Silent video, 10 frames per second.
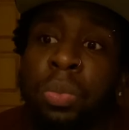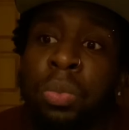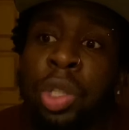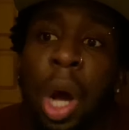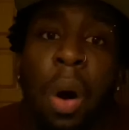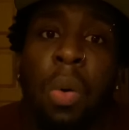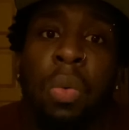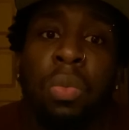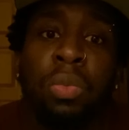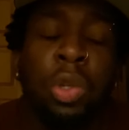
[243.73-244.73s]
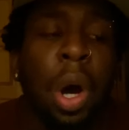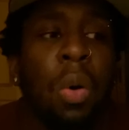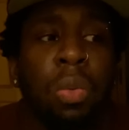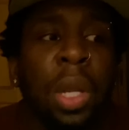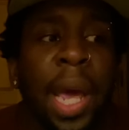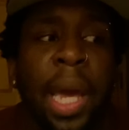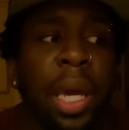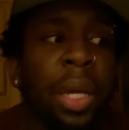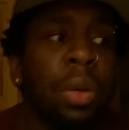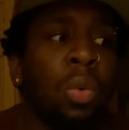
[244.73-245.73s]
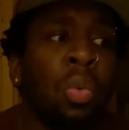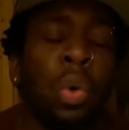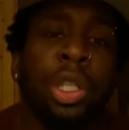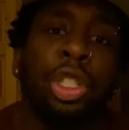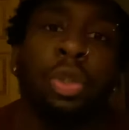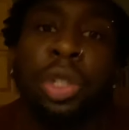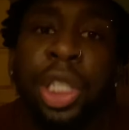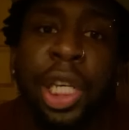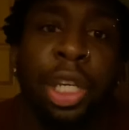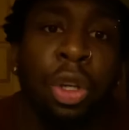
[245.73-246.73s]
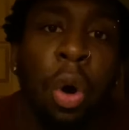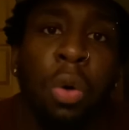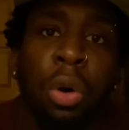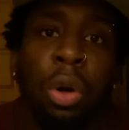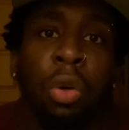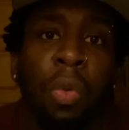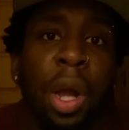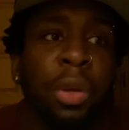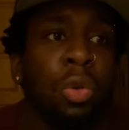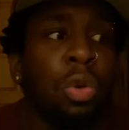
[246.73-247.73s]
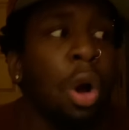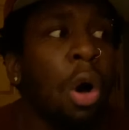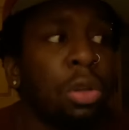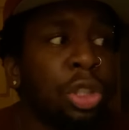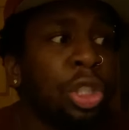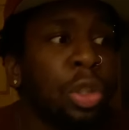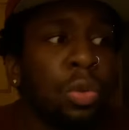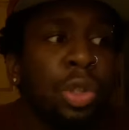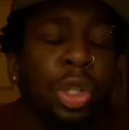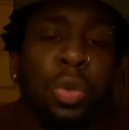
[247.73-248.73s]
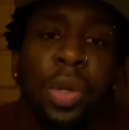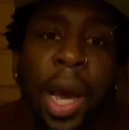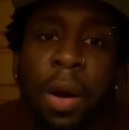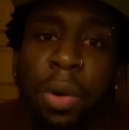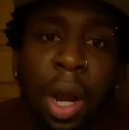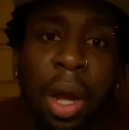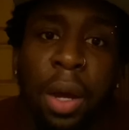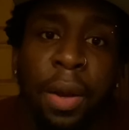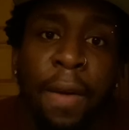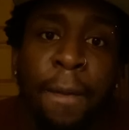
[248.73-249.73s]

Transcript: don't let what you see going on around you cause you to doubt God.